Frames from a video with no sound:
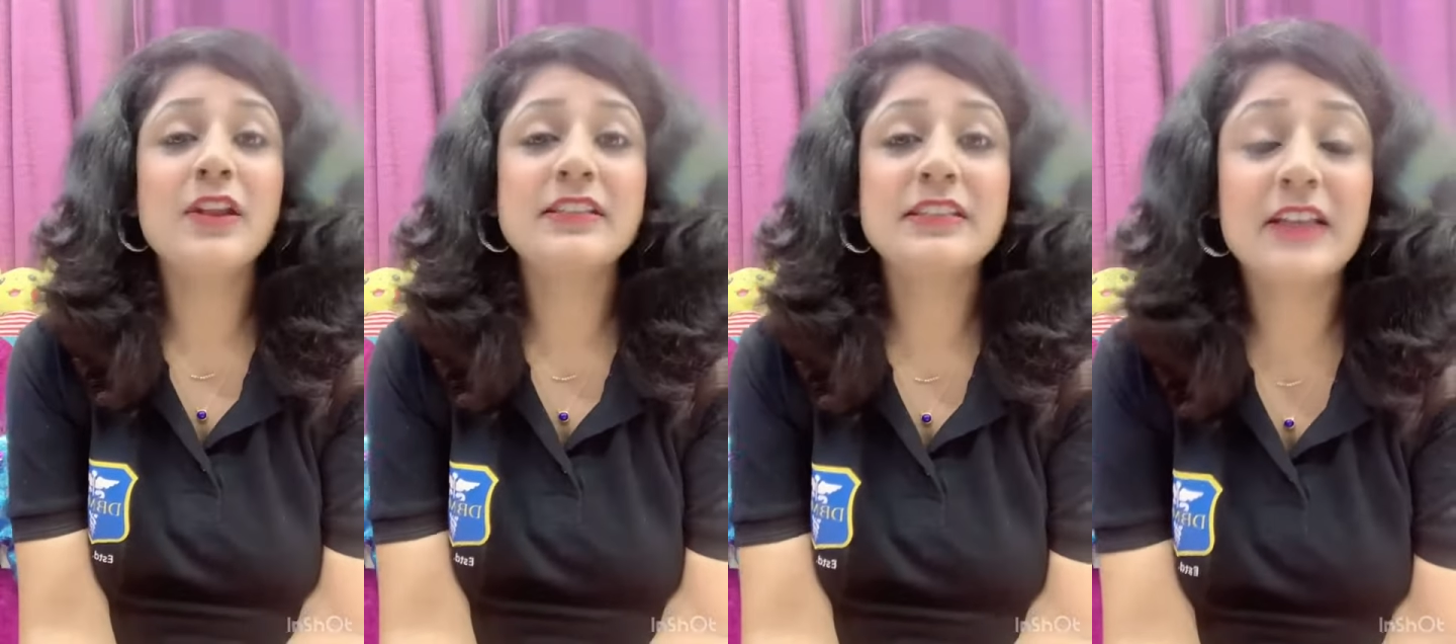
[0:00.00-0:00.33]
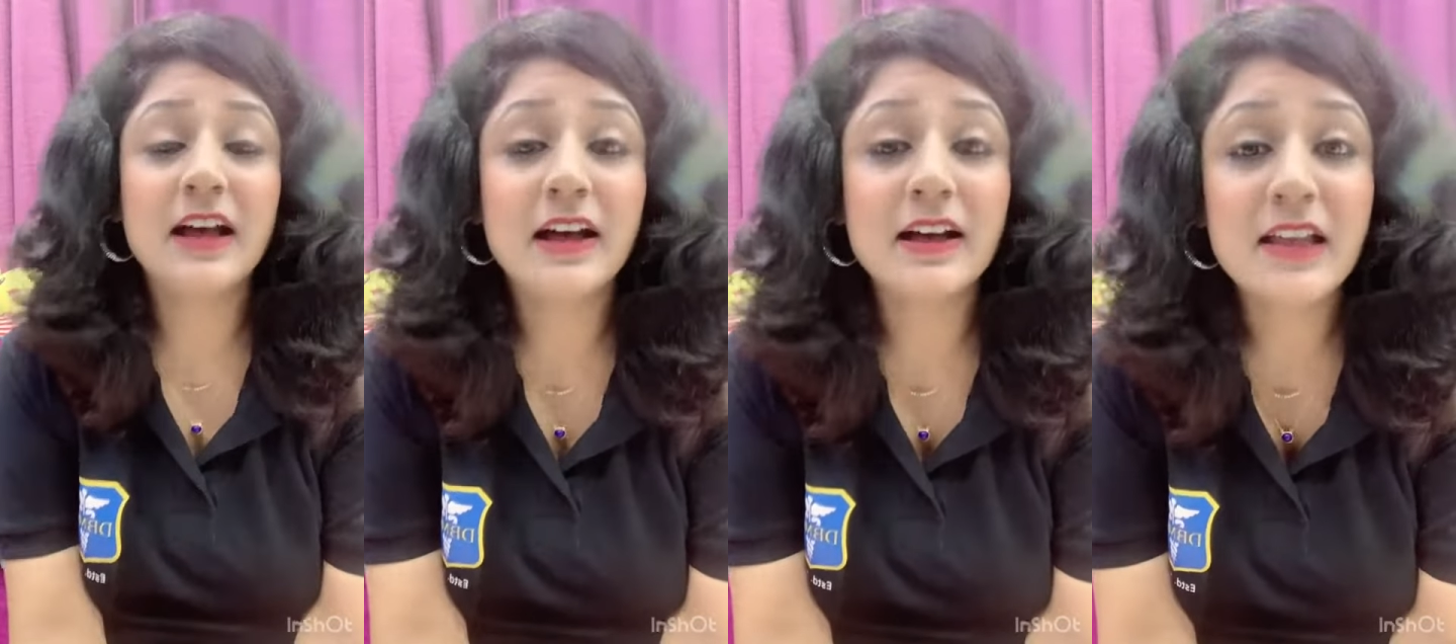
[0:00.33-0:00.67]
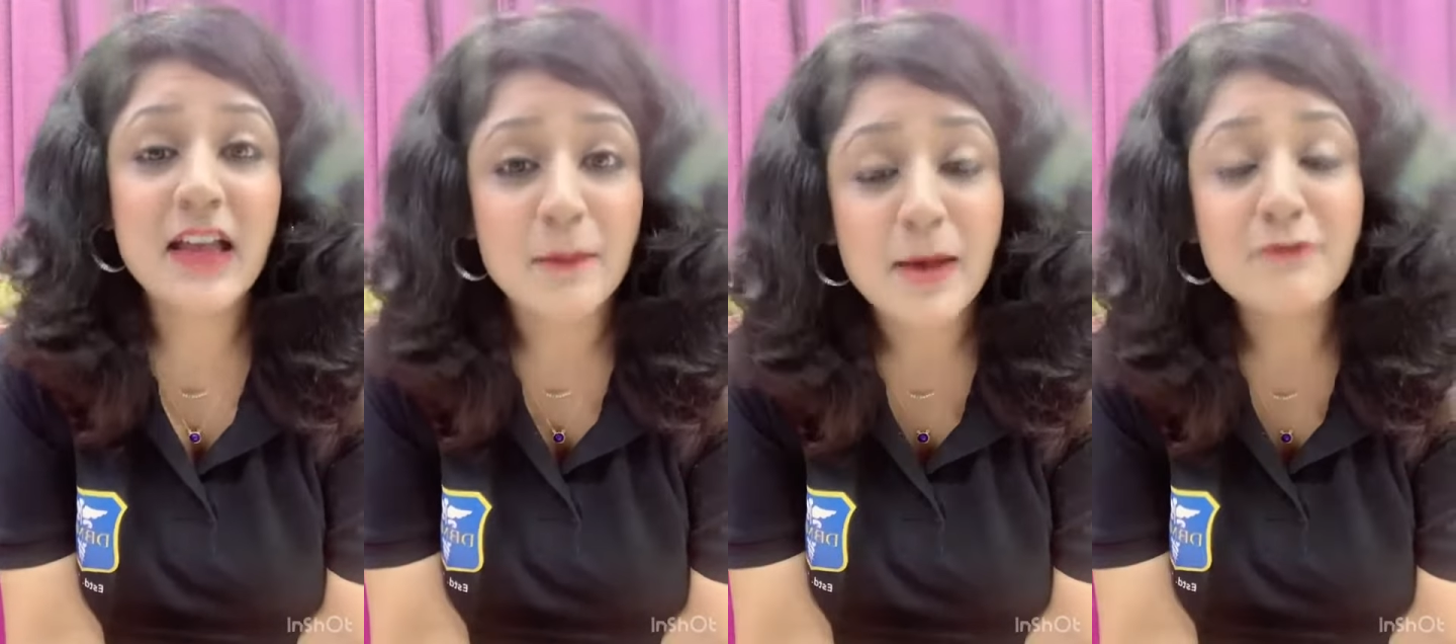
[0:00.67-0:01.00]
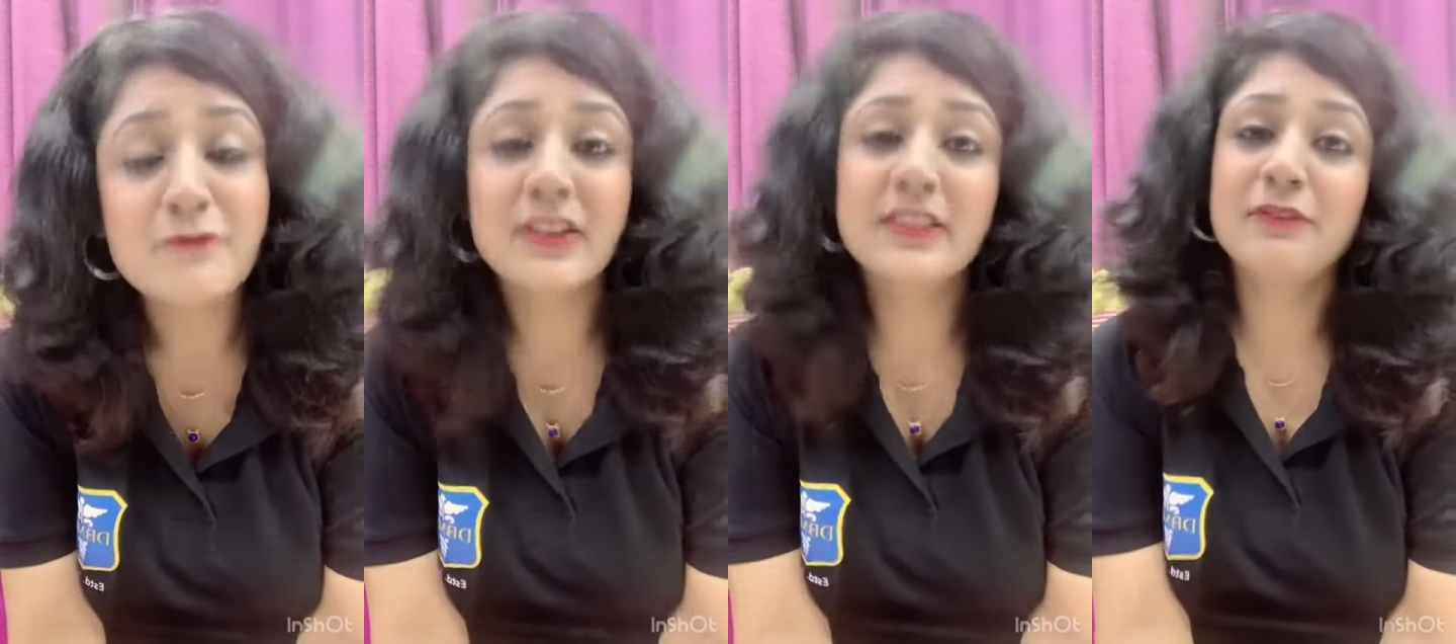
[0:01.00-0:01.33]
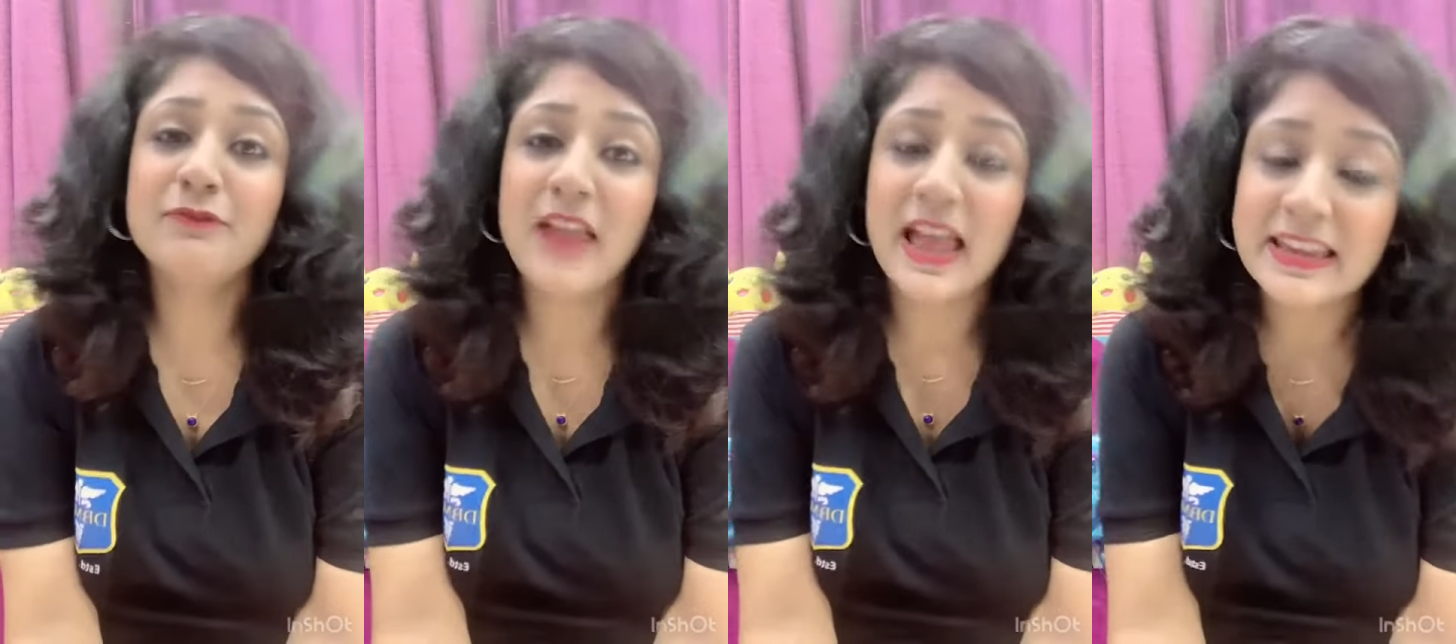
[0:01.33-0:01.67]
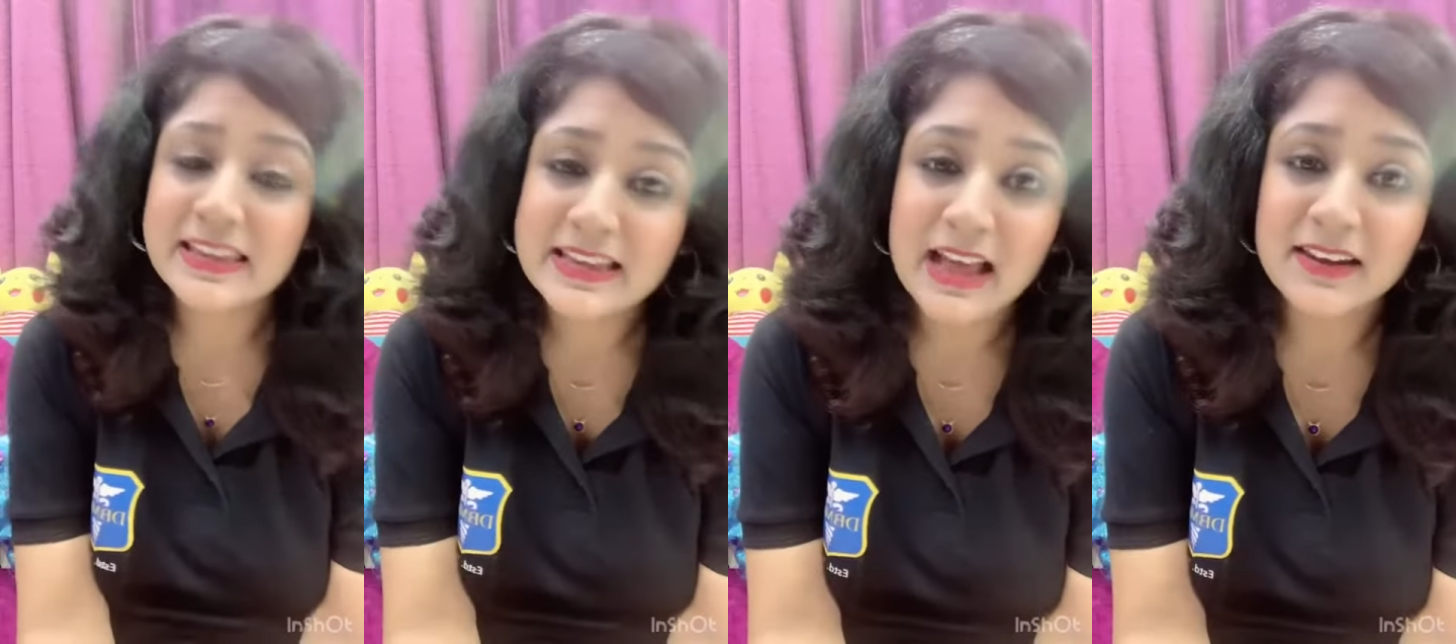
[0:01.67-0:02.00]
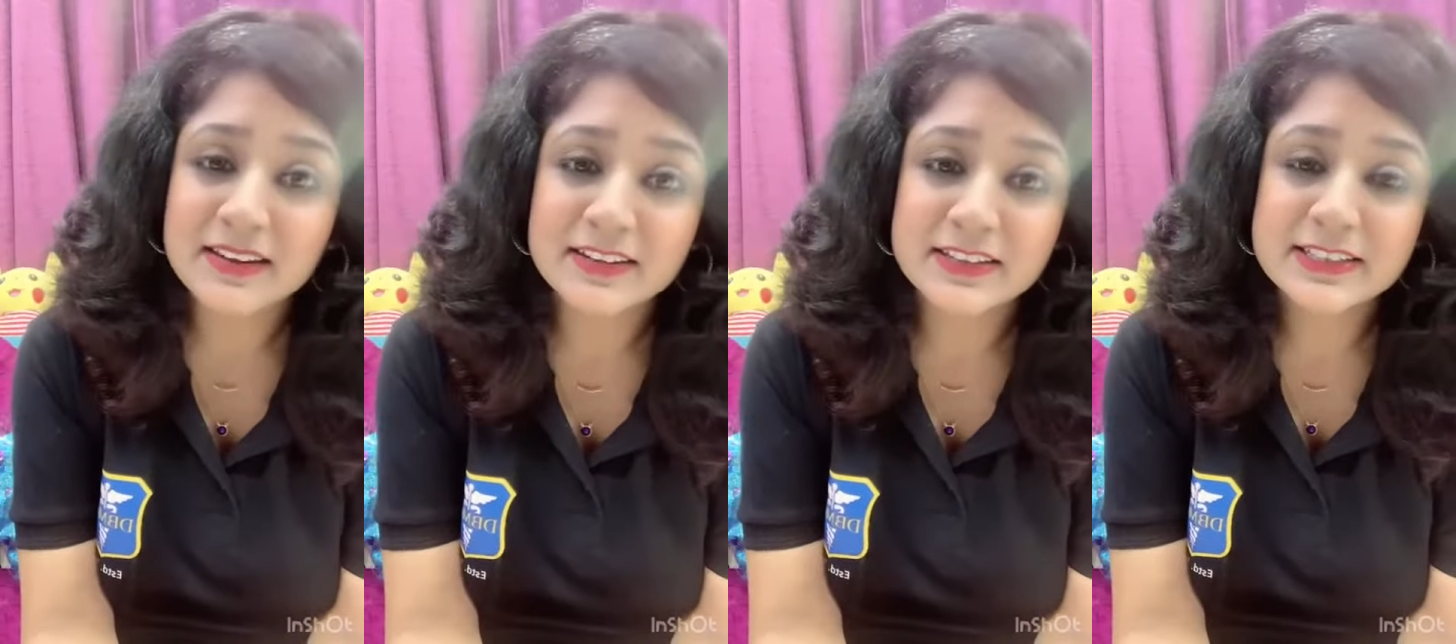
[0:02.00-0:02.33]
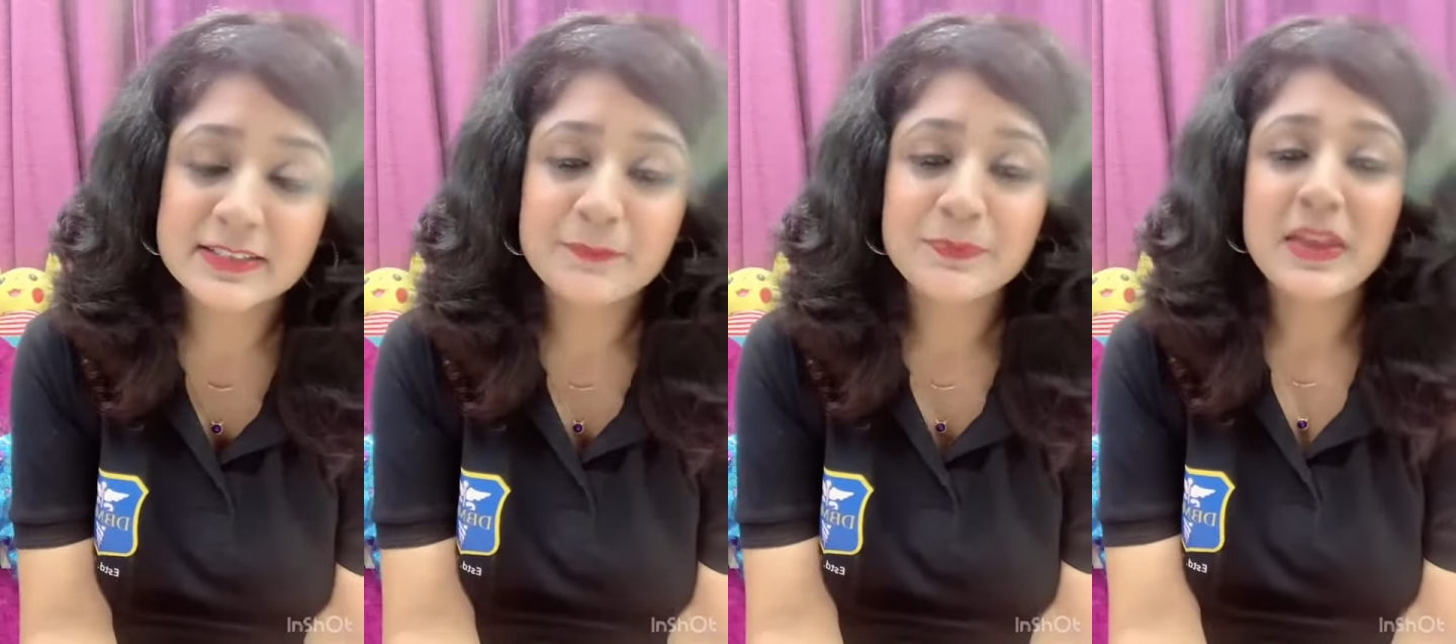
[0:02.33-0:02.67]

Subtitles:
come up with the flying colors,